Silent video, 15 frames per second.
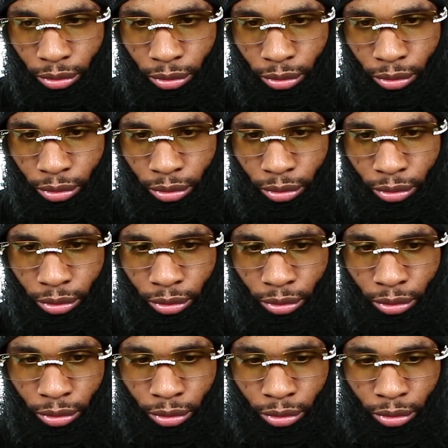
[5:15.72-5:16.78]

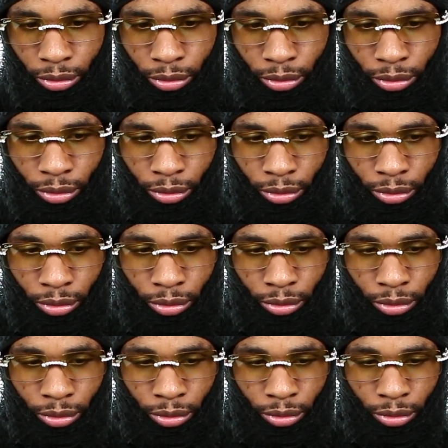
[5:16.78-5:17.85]

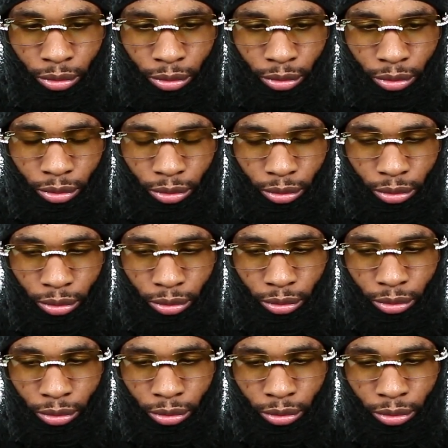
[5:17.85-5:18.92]

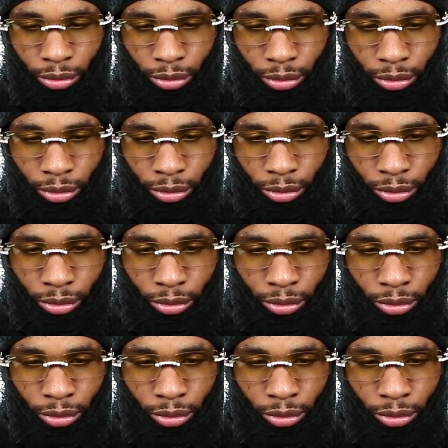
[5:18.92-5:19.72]
No one is speaking in this clip.